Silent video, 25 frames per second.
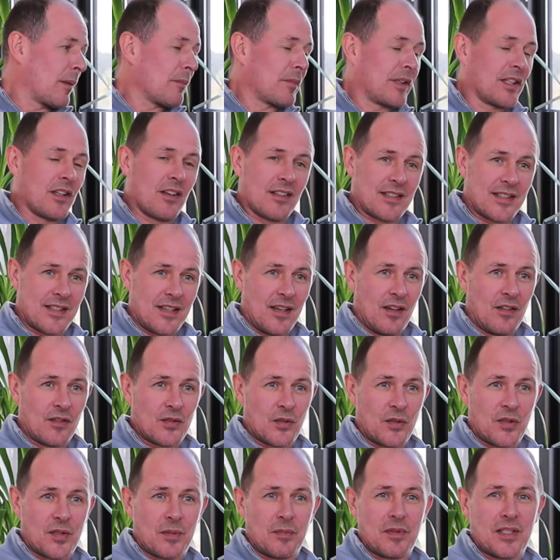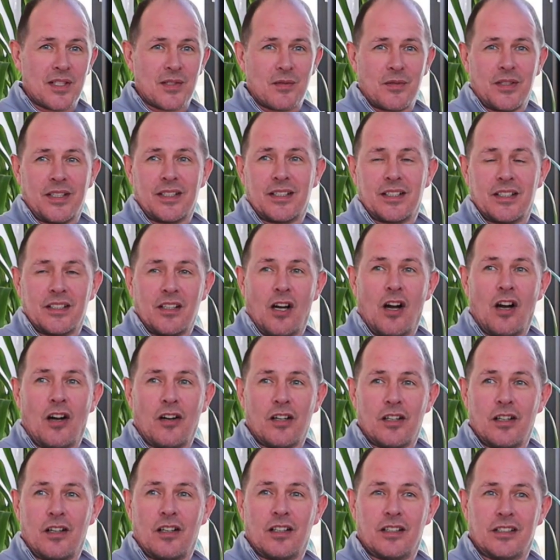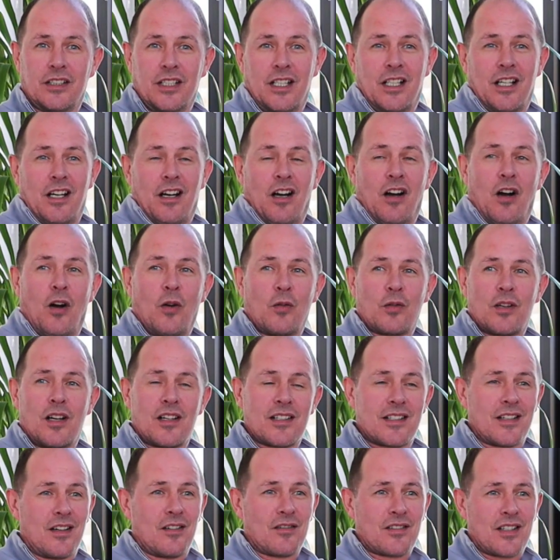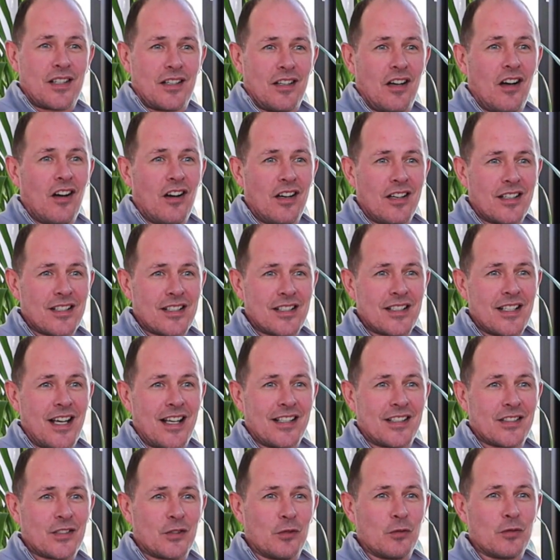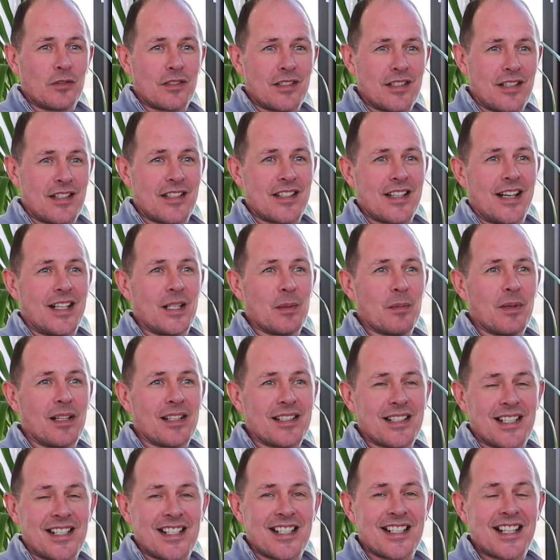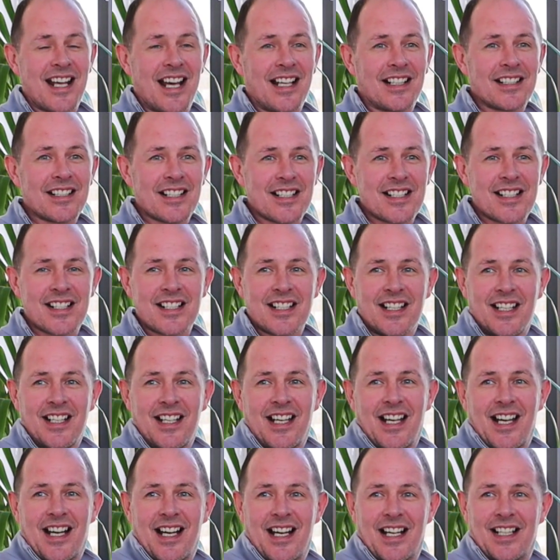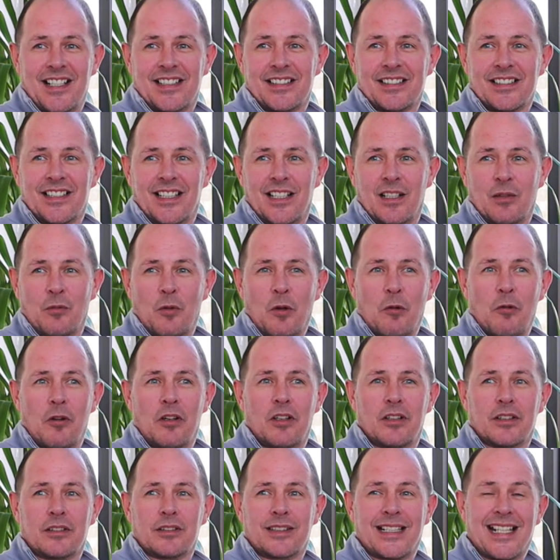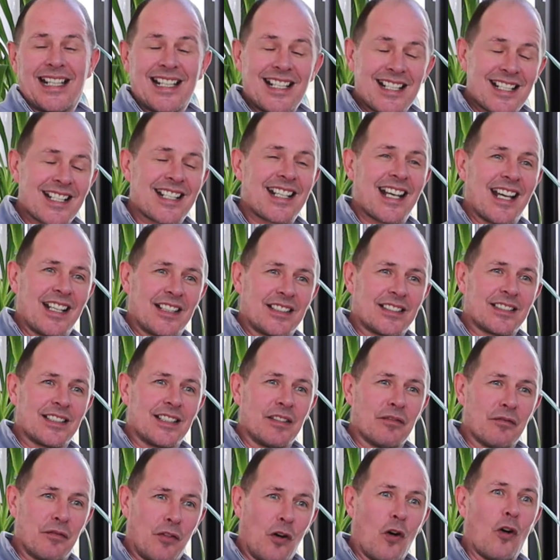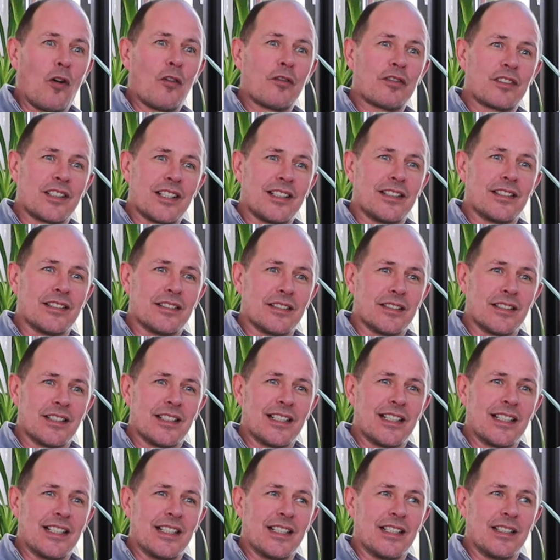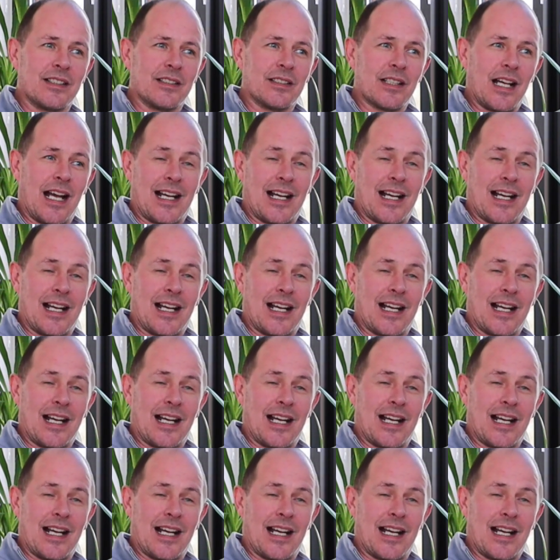company ourselves, which means we hold ourselves to the highest ethical and sustainability standards. And we were keen to get involved in the